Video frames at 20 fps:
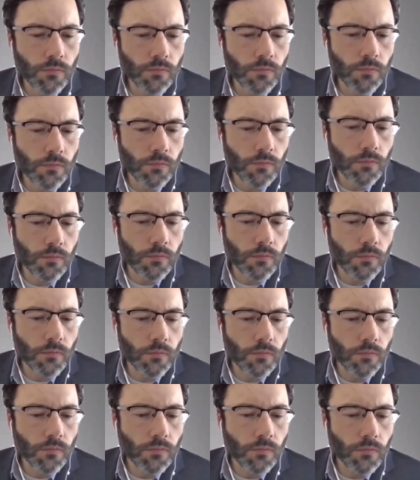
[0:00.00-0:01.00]

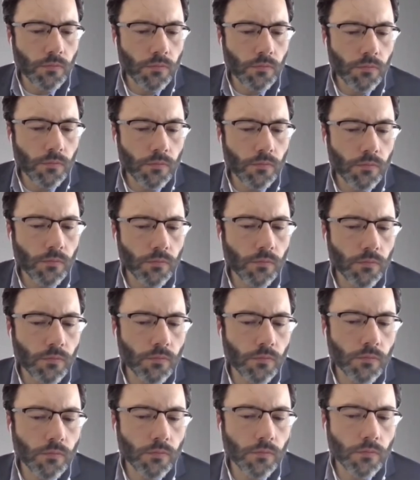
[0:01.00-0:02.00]

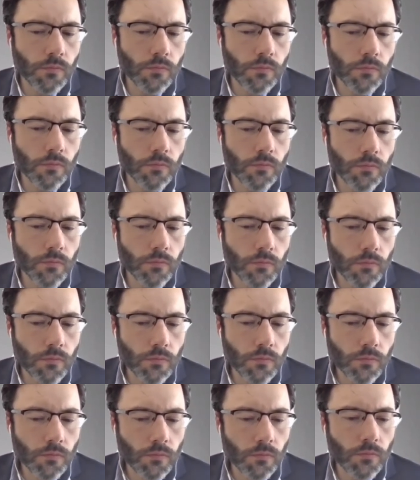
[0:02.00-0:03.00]

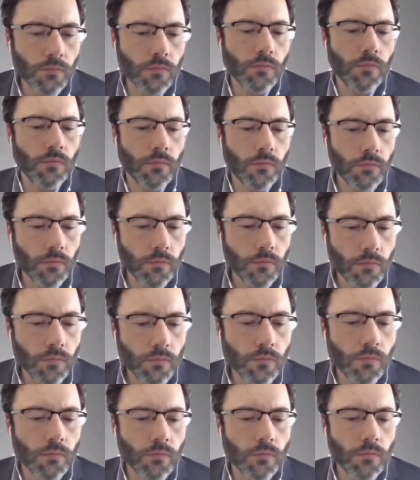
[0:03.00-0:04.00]

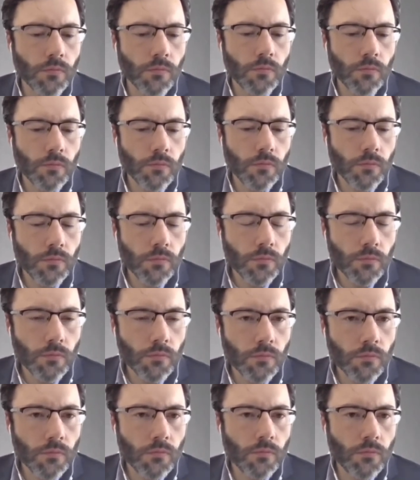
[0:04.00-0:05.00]

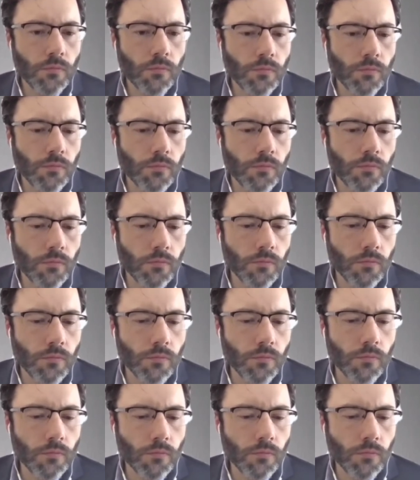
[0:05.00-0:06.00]

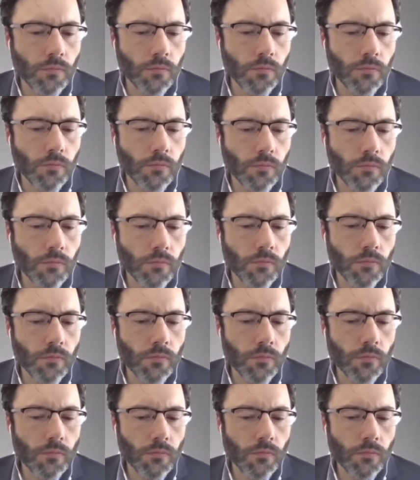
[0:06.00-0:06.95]
[no speech]